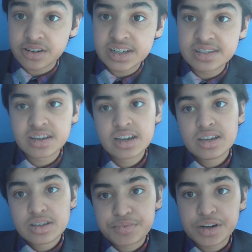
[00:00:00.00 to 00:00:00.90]
degrees,
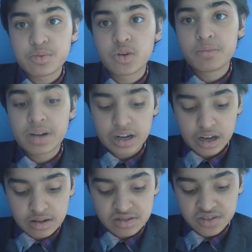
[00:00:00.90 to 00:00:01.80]
pretty warm, and
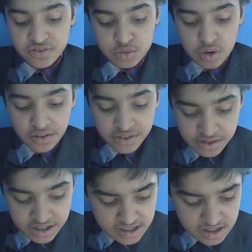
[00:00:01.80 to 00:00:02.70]
lows of 12
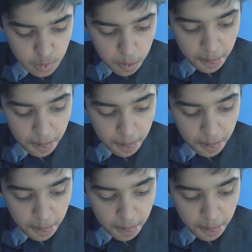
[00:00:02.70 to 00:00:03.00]
degrees.